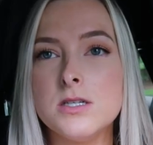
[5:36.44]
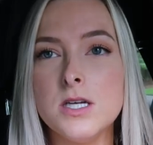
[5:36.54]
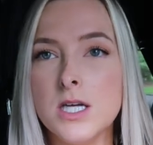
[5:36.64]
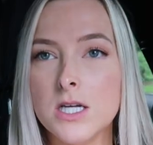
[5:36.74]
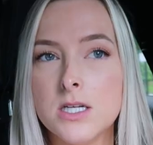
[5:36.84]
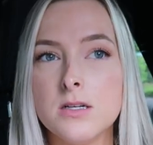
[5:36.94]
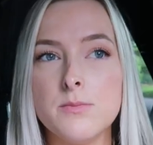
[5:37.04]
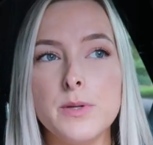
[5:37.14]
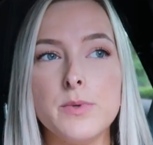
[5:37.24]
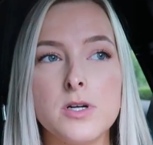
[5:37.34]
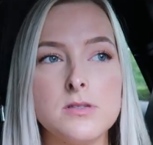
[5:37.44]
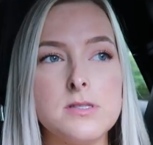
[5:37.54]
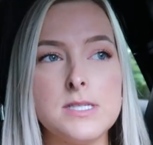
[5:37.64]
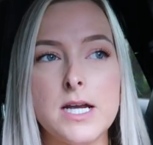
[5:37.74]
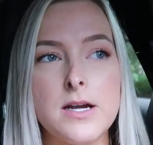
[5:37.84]
and people aren't
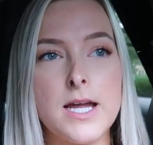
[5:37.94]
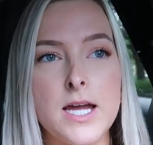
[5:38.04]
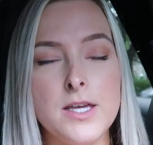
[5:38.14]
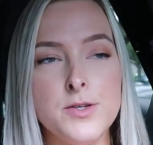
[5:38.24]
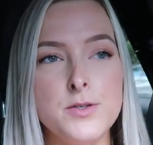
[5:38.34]
staring at you.